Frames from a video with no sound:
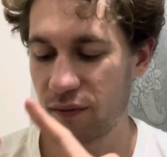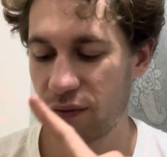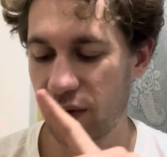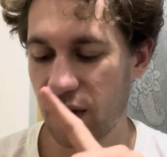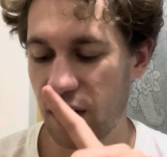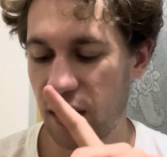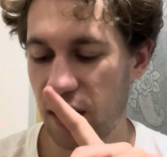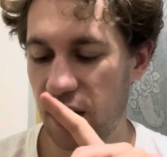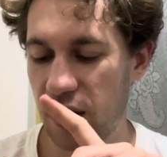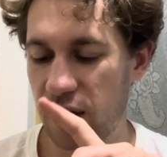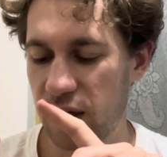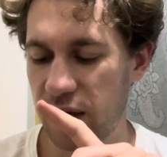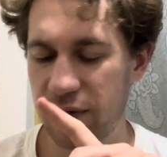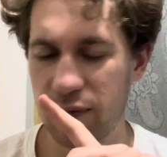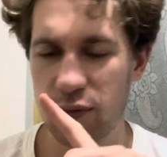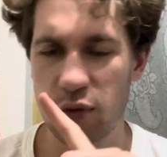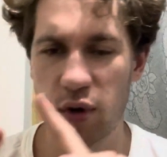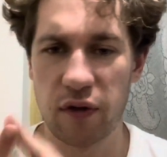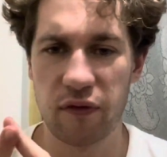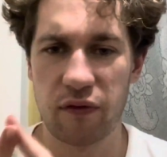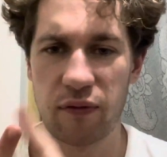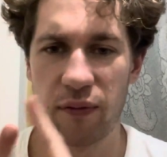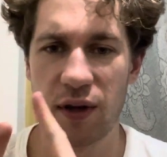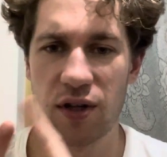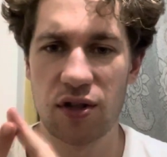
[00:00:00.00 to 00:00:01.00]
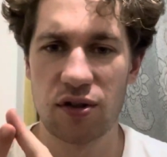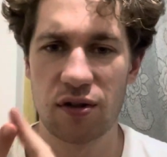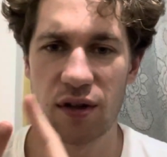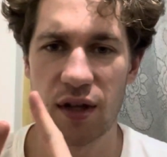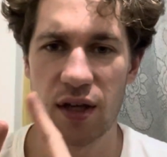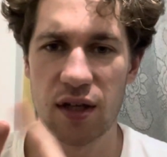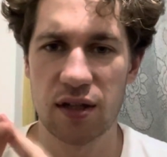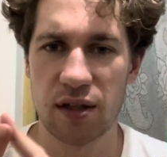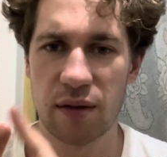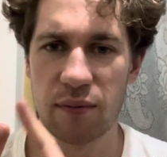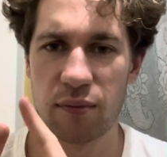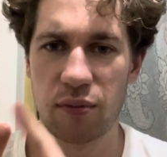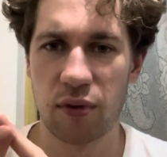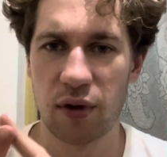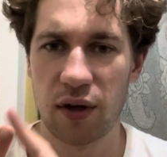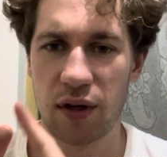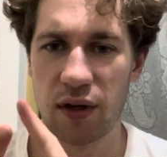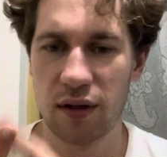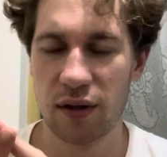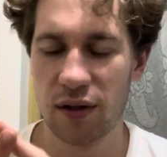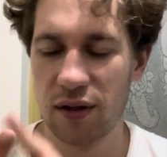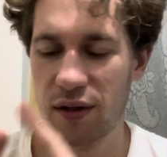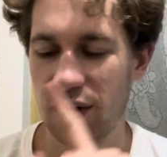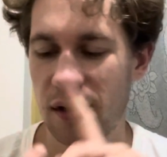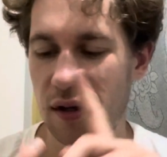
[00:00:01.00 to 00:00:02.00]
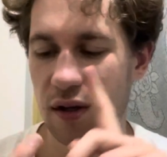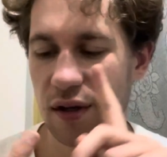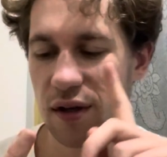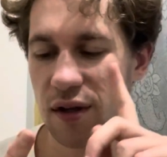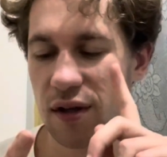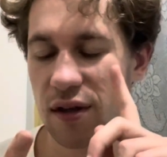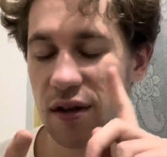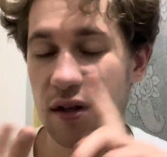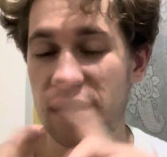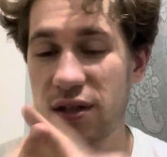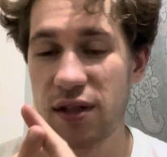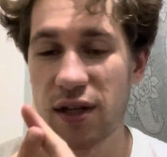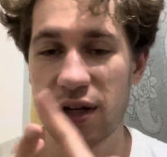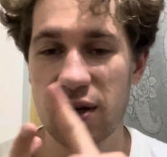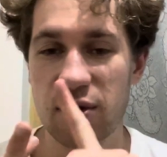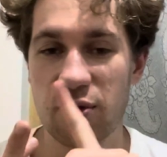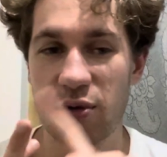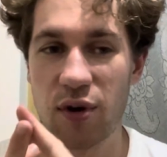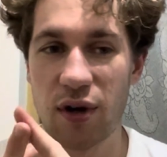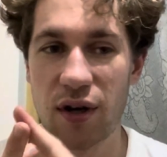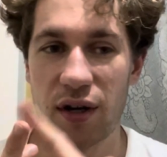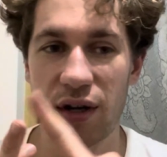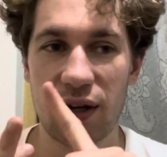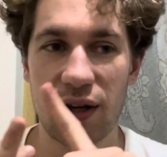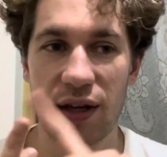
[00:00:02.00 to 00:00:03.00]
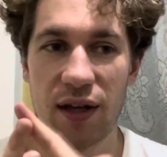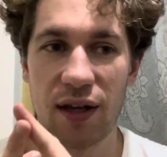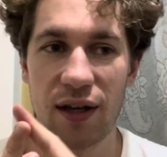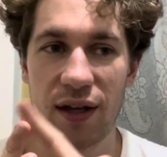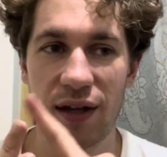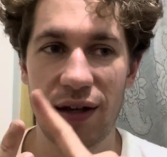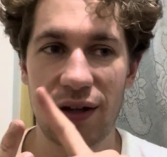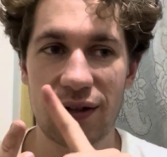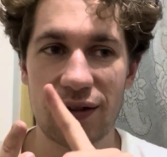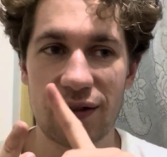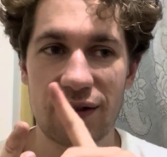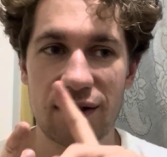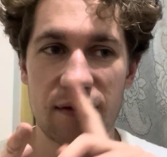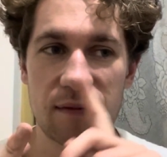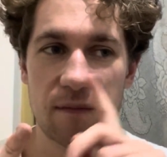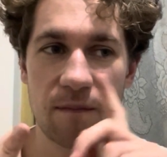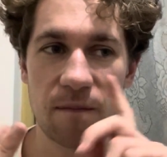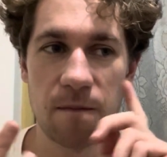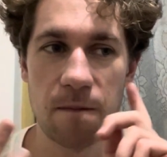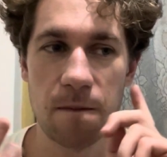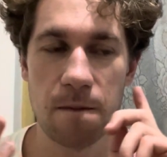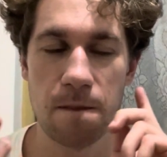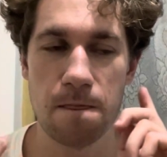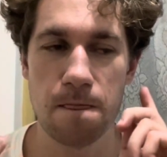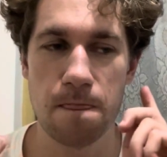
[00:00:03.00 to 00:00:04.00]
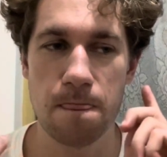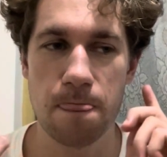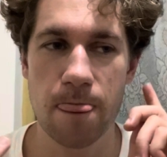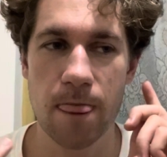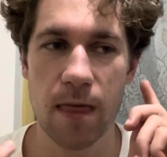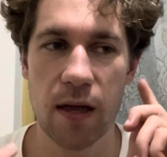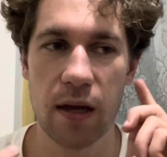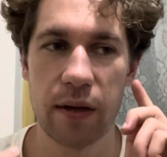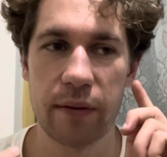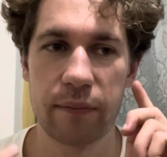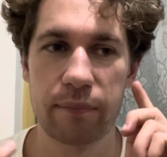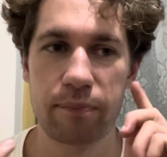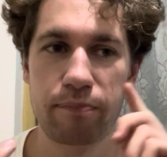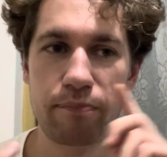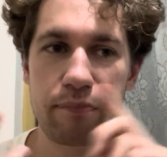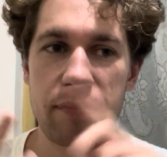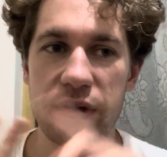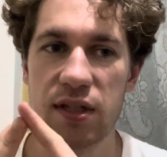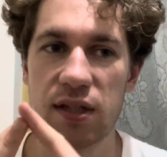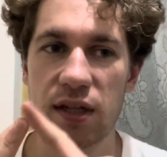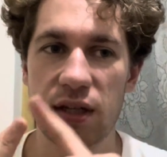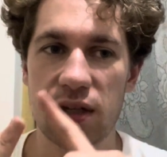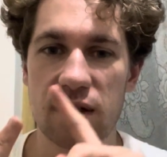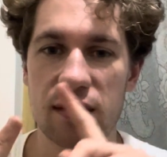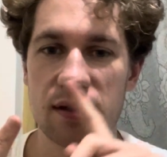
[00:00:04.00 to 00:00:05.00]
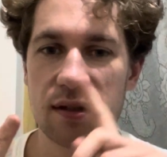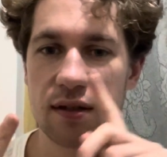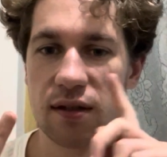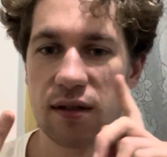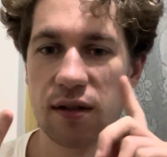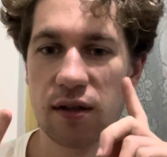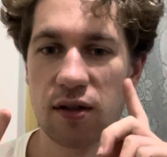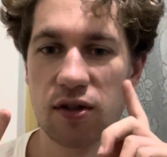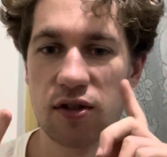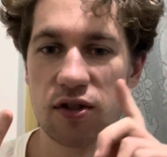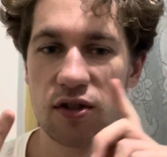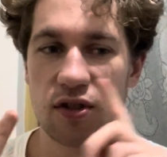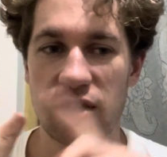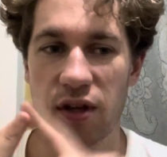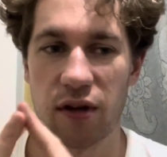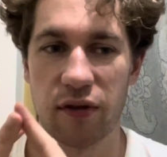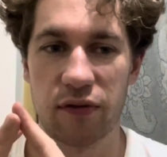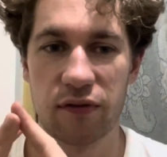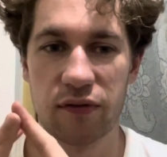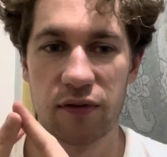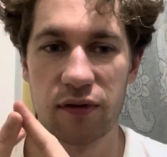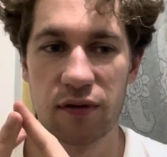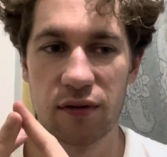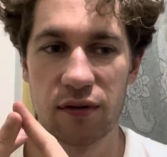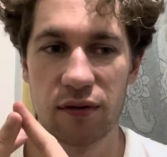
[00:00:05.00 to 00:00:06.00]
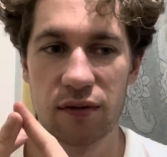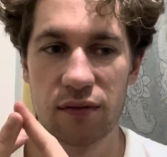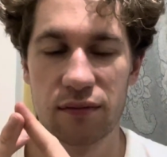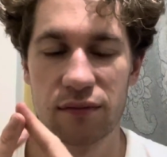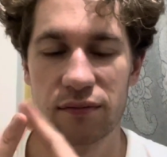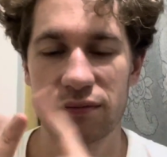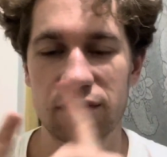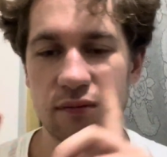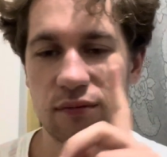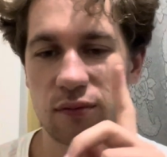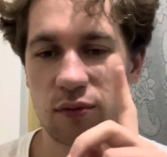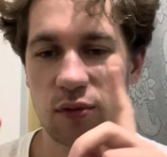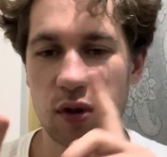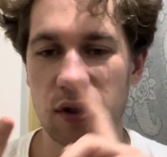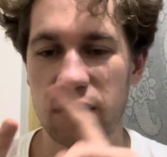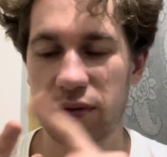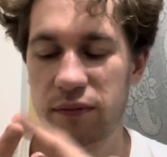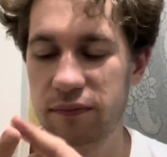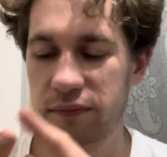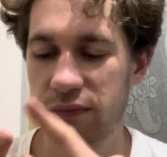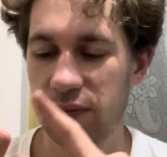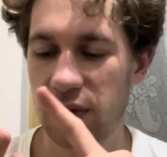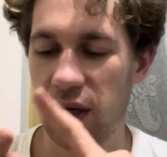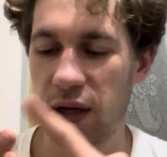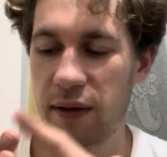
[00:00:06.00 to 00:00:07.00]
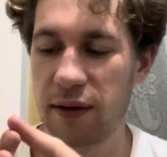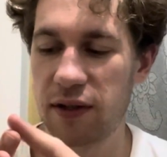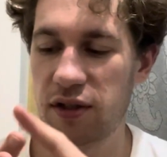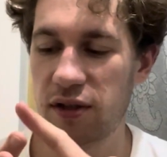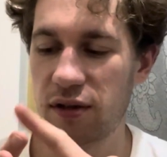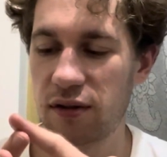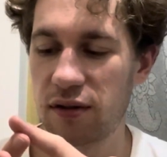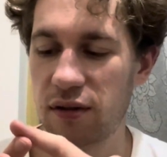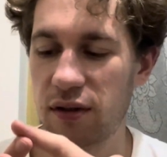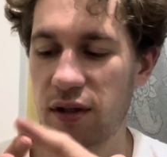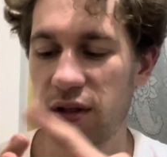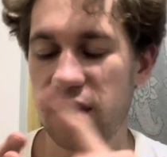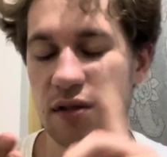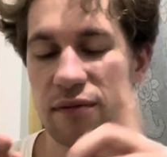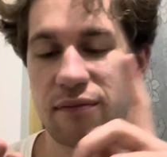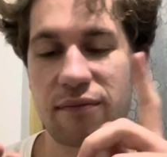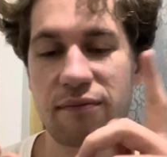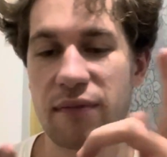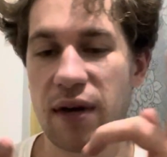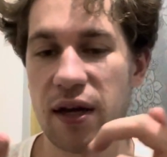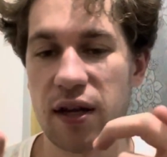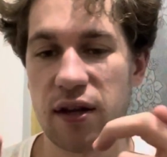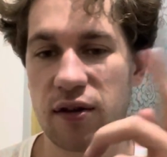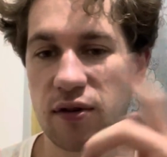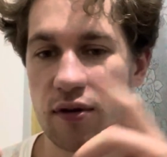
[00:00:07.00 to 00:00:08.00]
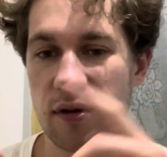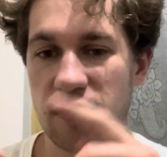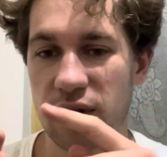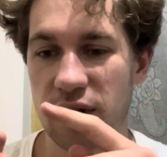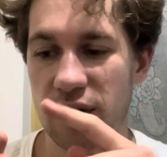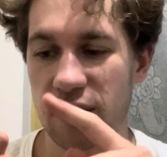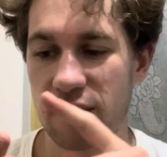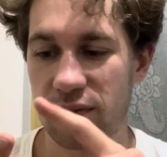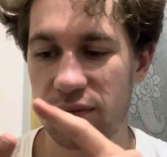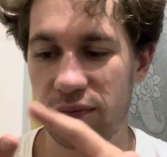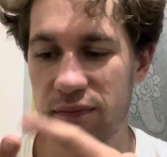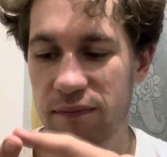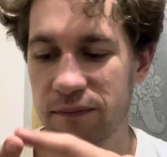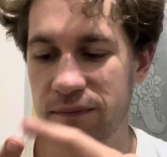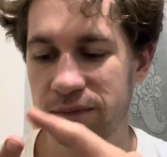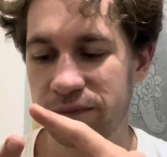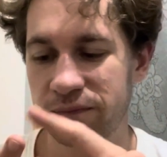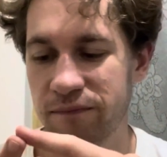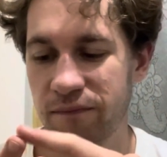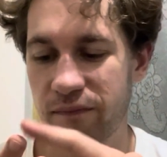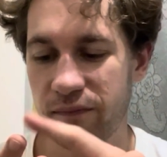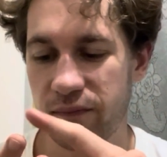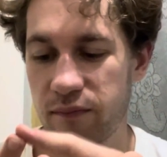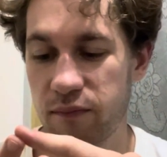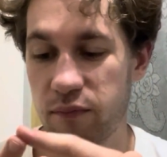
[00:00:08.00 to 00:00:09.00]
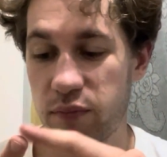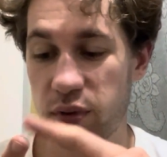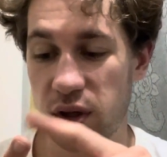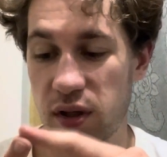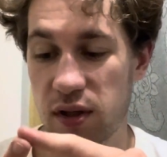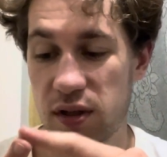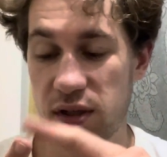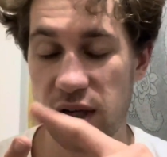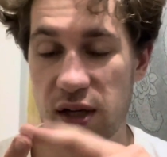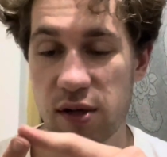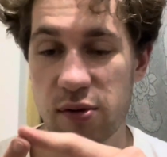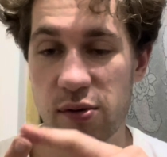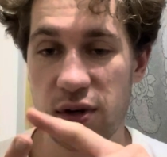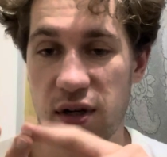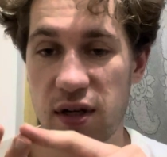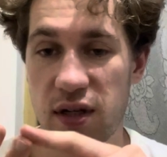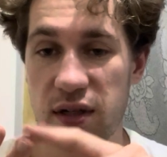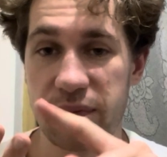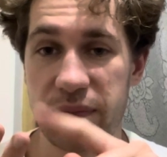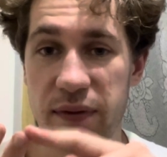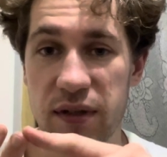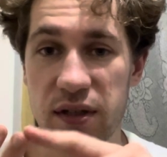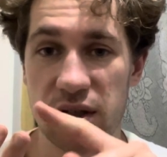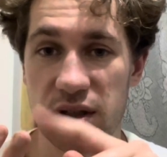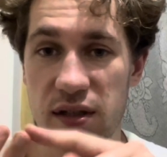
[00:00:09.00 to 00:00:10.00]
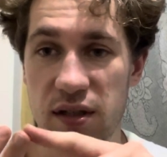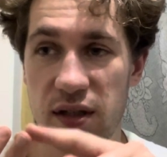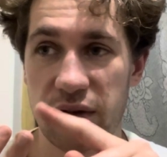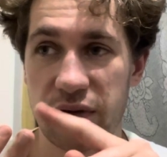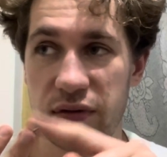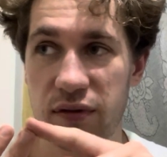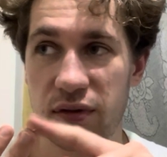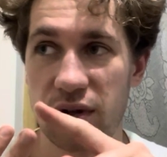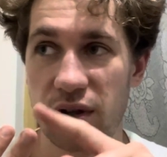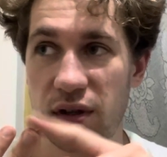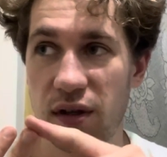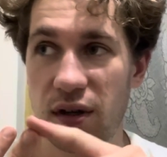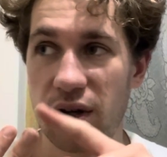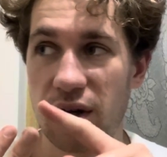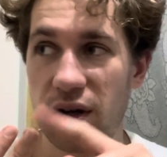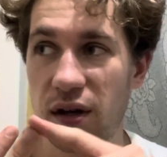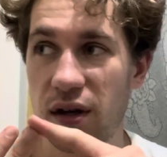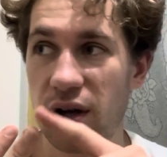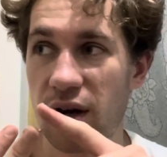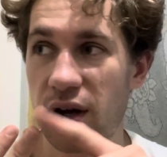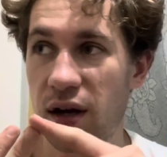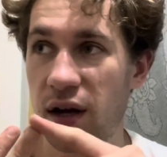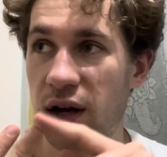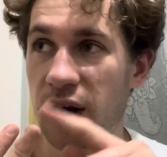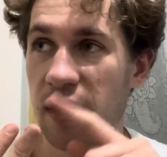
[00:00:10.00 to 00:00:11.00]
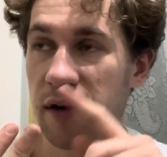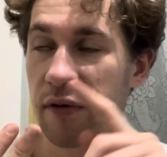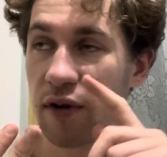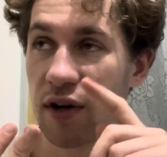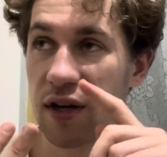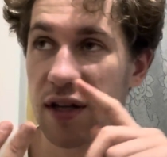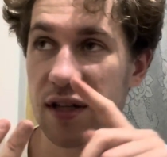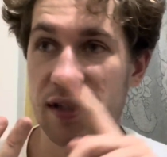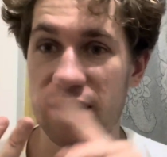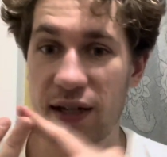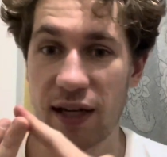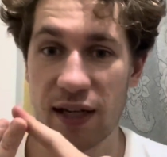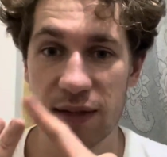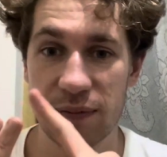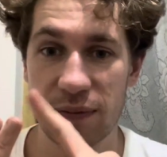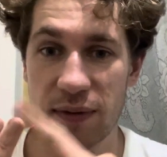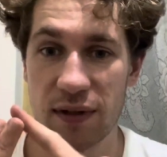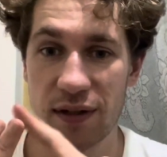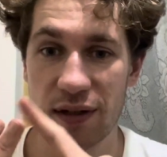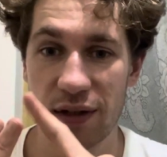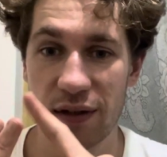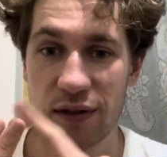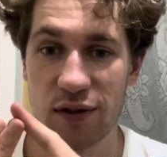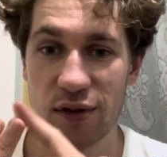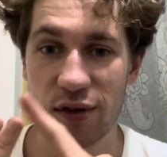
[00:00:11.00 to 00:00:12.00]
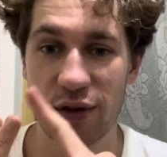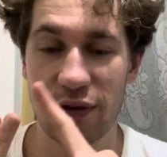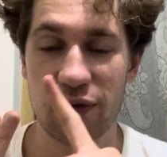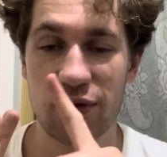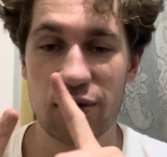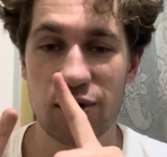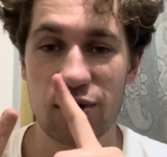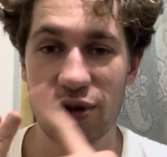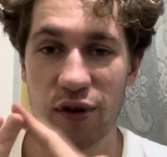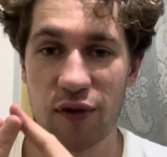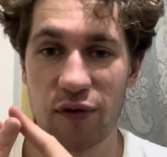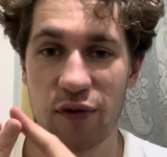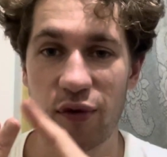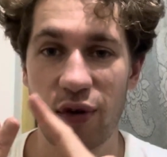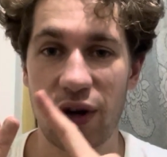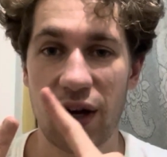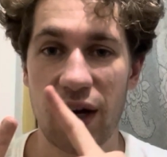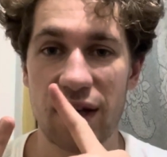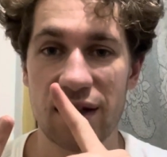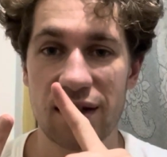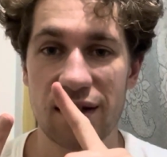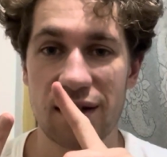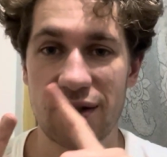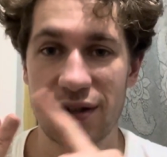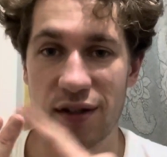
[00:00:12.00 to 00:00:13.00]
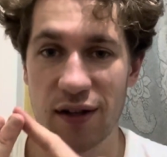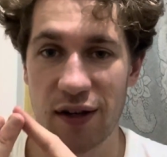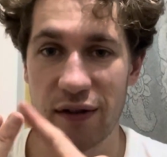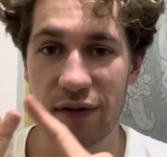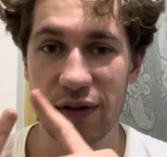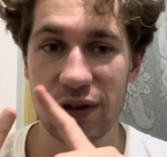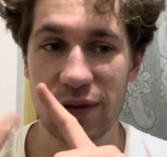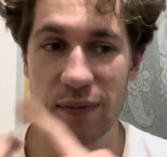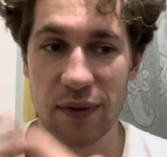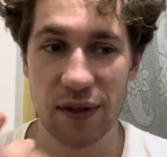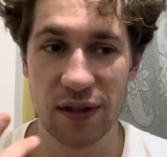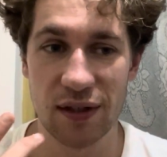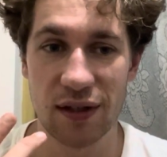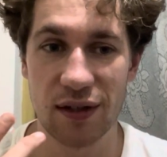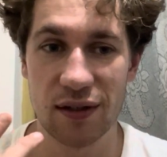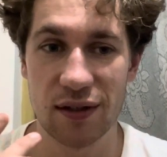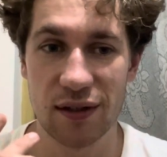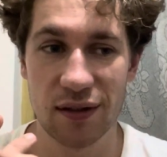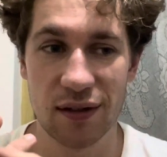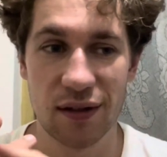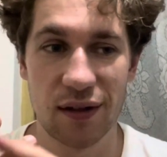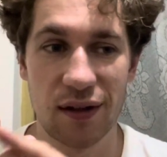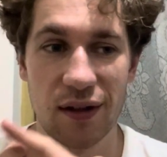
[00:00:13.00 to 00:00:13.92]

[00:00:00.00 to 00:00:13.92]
and I'll give more information on that at some point. The second one is business stuff. Well, it doesn't matter the order. But second one is business stuff. I run a SaaS business, so software as a service business,